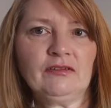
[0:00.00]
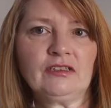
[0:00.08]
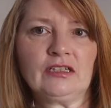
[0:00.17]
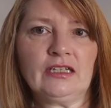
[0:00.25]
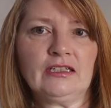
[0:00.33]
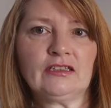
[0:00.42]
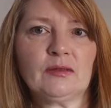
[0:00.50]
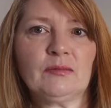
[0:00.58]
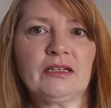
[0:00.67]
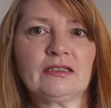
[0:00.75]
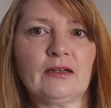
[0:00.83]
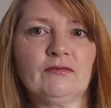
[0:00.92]
which I actually
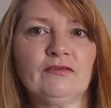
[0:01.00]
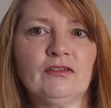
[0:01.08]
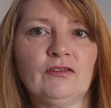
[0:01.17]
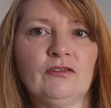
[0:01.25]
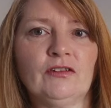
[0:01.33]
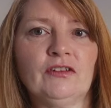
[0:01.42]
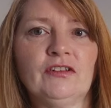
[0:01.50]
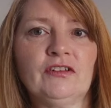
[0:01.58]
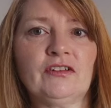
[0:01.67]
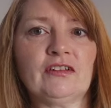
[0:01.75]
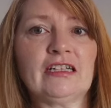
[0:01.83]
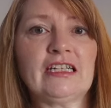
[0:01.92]
picked up 4
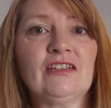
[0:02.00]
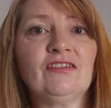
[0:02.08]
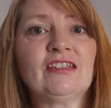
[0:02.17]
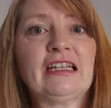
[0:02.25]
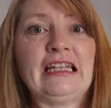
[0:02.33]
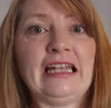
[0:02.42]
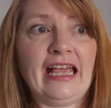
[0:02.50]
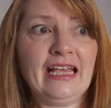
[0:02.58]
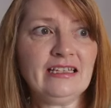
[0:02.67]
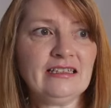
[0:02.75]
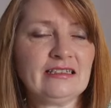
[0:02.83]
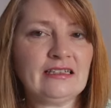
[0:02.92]
sleeves
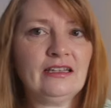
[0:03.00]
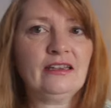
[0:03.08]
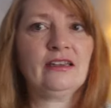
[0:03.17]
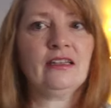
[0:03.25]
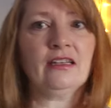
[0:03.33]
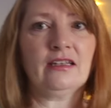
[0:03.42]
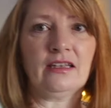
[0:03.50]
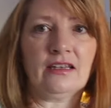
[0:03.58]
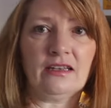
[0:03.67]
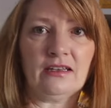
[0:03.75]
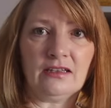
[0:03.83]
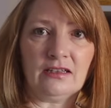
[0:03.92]
less than